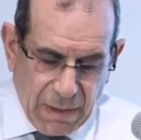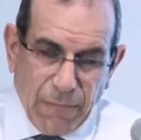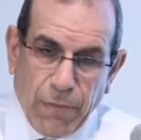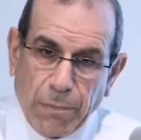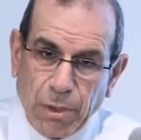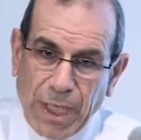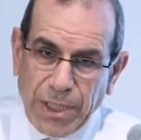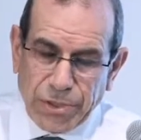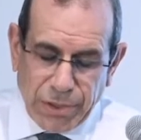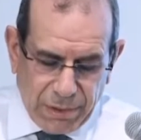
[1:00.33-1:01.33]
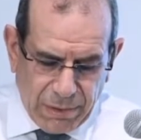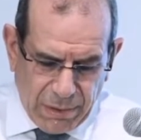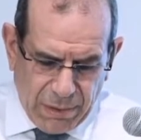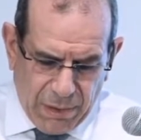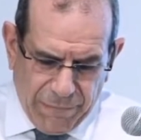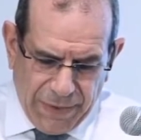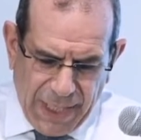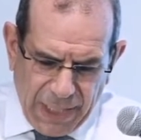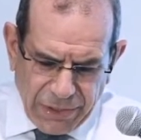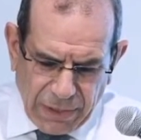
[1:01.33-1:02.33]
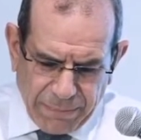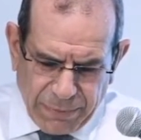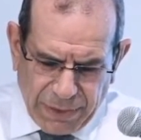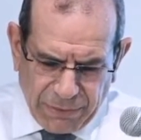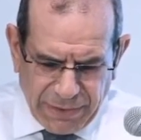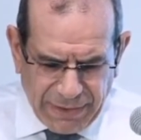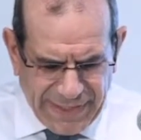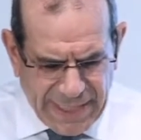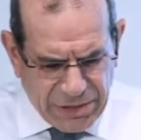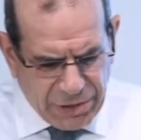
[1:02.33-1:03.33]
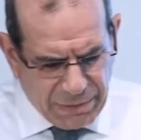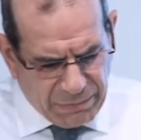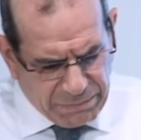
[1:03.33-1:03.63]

Formulation of a national prioritization